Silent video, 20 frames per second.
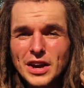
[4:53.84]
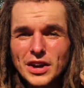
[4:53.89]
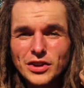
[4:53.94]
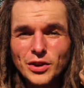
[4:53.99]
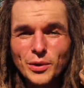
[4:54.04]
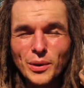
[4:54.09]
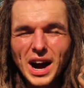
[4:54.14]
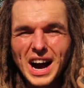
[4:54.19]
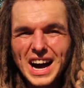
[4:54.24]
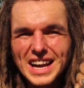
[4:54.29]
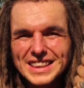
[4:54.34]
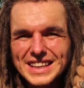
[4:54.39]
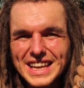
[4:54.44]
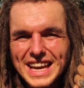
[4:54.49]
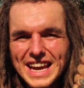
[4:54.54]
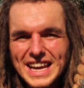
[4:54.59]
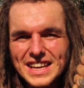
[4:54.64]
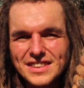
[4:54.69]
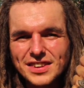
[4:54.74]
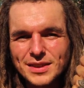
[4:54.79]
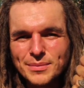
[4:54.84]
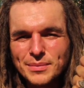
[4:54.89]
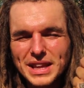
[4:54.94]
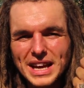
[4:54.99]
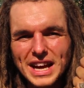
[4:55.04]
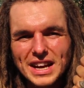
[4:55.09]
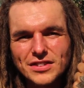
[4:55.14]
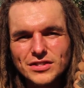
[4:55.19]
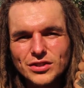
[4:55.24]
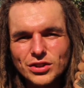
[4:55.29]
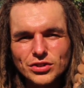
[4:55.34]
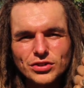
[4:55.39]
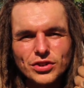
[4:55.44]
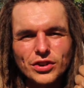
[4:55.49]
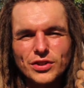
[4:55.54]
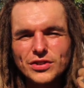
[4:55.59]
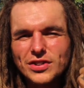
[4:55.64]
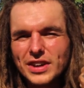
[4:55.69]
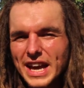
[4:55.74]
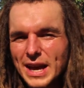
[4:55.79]
you are under eating, but that is not
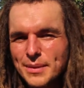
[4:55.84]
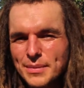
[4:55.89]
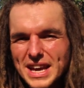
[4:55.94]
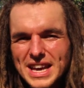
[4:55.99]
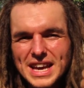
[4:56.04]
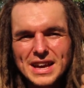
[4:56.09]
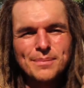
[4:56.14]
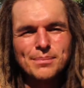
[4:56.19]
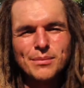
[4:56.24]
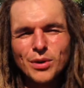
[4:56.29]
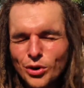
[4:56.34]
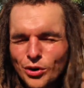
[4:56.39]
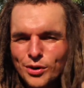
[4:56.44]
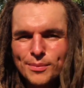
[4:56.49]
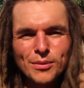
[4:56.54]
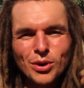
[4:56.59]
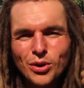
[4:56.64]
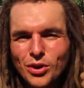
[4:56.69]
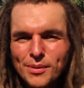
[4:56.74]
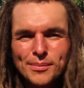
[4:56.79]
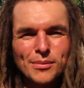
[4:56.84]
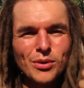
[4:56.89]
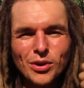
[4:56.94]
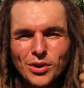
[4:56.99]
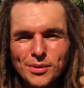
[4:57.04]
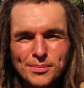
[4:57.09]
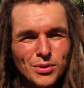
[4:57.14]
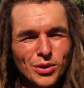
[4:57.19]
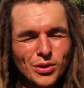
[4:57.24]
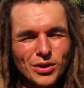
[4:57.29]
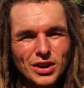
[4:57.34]
true, because I kept eating more and more and more and more,